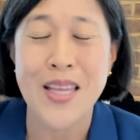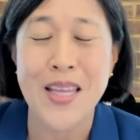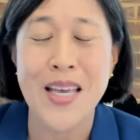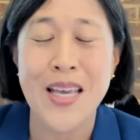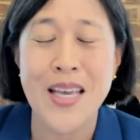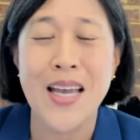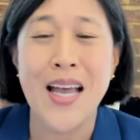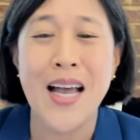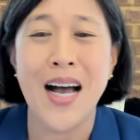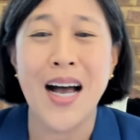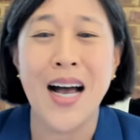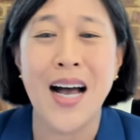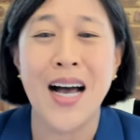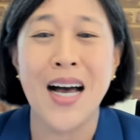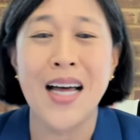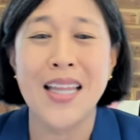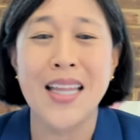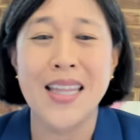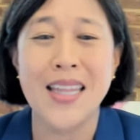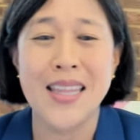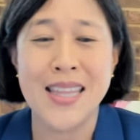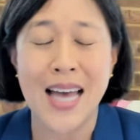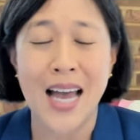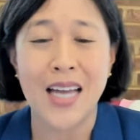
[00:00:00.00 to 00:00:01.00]
uh,
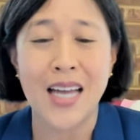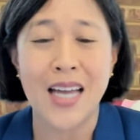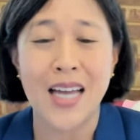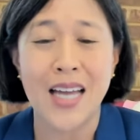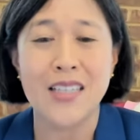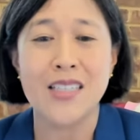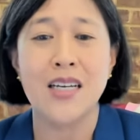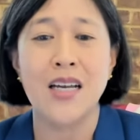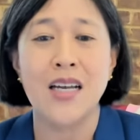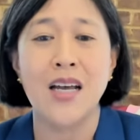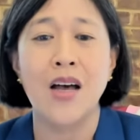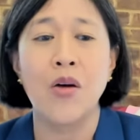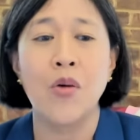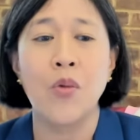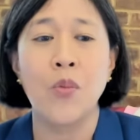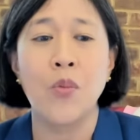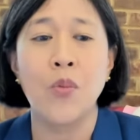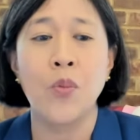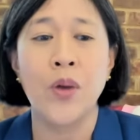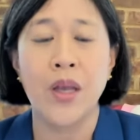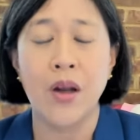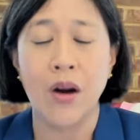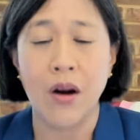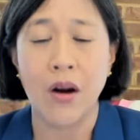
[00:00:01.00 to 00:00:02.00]
that uh, we are
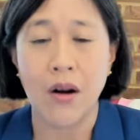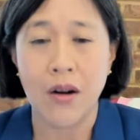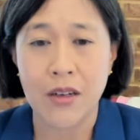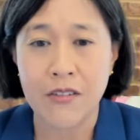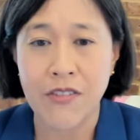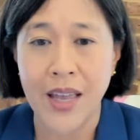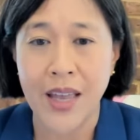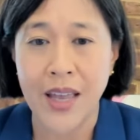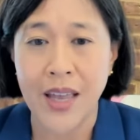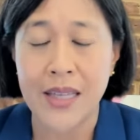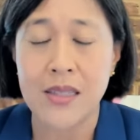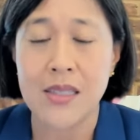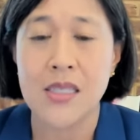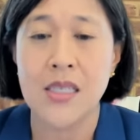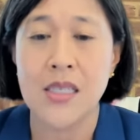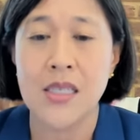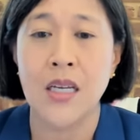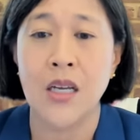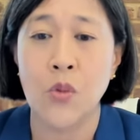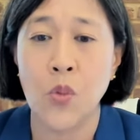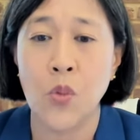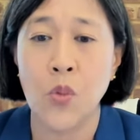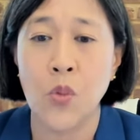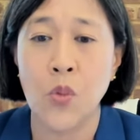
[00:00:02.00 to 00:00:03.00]
advancing
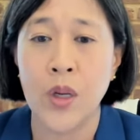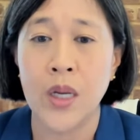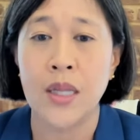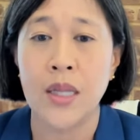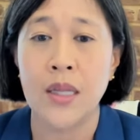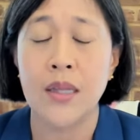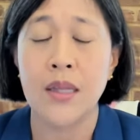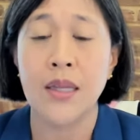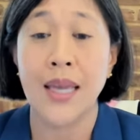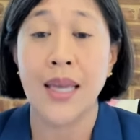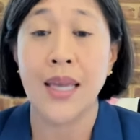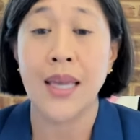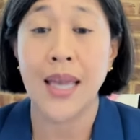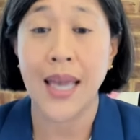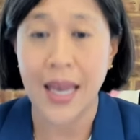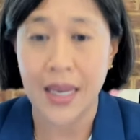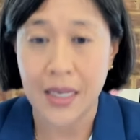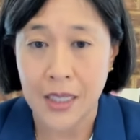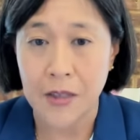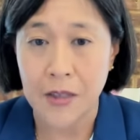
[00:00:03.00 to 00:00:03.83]
with Kenya.